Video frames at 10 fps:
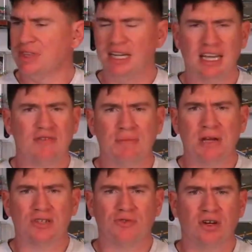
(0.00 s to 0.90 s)
Didn't have the
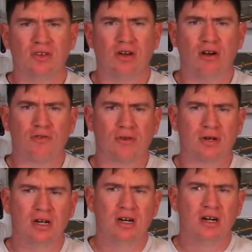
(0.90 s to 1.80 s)
best run at
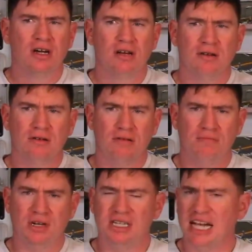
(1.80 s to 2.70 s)
Dover, but